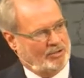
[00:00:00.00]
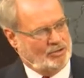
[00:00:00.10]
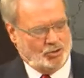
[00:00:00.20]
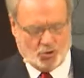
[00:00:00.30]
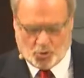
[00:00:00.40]

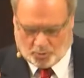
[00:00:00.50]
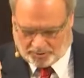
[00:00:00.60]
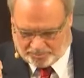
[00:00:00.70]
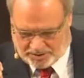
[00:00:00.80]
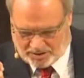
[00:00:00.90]
them,
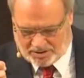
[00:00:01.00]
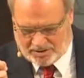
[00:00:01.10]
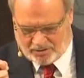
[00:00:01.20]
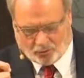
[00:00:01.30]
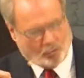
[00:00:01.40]
but
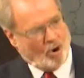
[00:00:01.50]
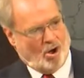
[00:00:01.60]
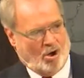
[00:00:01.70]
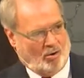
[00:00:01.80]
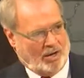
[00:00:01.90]
you
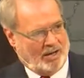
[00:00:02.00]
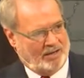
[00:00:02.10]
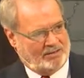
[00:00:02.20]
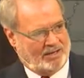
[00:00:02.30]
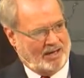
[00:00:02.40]
would be
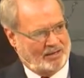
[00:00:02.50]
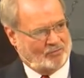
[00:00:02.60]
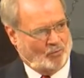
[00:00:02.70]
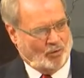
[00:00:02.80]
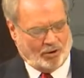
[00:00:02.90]

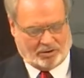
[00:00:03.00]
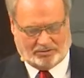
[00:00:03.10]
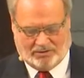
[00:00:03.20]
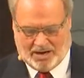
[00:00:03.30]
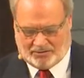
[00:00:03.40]
wrong. I
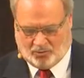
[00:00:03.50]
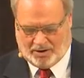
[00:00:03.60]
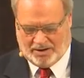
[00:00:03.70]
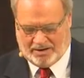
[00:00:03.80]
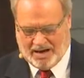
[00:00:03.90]
can't
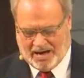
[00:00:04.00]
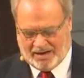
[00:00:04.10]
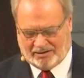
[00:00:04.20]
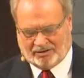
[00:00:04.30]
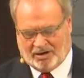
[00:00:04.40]
work
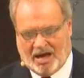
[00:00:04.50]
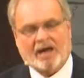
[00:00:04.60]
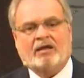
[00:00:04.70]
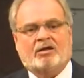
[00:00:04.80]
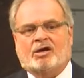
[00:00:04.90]
that
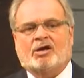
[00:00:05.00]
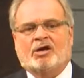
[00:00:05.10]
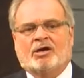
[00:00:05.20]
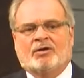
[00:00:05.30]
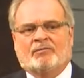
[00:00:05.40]
way.
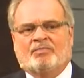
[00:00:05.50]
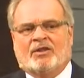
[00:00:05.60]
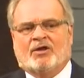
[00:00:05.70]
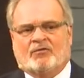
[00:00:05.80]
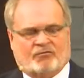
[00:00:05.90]
I
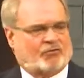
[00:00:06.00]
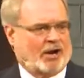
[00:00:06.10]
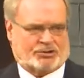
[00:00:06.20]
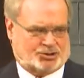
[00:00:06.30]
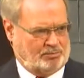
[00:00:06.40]
like
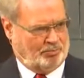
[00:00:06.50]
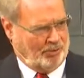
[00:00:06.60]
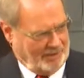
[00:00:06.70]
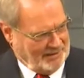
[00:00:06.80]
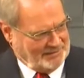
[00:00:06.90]

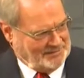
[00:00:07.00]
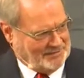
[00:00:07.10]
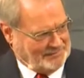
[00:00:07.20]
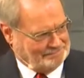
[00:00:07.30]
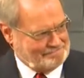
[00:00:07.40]

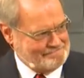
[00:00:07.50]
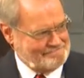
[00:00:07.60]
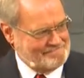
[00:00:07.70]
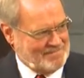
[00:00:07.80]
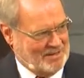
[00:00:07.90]
fresh
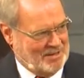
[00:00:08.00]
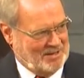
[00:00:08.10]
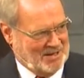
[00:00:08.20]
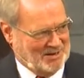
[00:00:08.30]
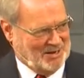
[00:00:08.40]
bread.
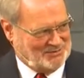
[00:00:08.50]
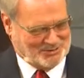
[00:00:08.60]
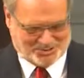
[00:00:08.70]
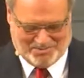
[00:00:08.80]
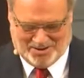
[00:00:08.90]

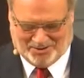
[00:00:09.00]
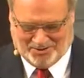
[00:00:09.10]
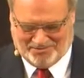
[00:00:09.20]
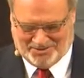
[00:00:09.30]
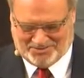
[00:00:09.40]

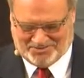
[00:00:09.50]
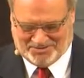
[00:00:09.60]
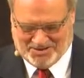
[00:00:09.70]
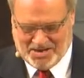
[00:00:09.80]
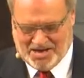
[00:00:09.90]
I like the
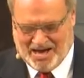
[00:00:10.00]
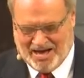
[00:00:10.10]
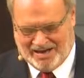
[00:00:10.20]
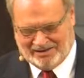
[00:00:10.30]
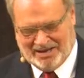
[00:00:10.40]
smell
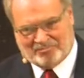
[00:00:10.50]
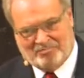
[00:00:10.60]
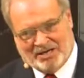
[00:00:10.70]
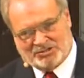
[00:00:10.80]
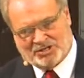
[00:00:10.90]
of it.
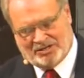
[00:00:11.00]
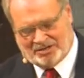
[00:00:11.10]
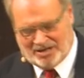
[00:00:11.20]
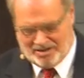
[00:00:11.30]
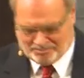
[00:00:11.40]

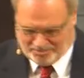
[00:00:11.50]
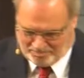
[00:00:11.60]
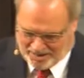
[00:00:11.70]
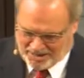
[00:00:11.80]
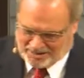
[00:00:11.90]
I like
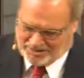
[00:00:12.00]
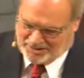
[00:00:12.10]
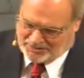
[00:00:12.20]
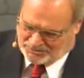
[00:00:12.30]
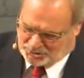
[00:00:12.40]
mixing it
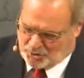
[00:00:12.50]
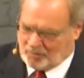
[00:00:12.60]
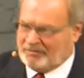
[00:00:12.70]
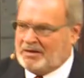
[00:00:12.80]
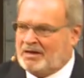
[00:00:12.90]
up and
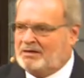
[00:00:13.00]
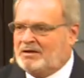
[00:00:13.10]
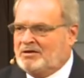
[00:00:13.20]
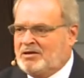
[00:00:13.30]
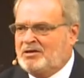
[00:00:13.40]
baking
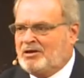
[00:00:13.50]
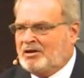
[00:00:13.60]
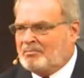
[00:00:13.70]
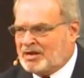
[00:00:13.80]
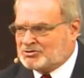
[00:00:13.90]
it and
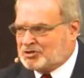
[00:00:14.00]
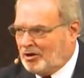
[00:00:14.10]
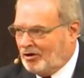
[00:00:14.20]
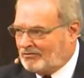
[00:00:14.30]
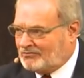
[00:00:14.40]
serving it
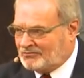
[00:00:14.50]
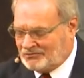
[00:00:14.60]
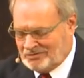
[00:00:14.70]
and eating it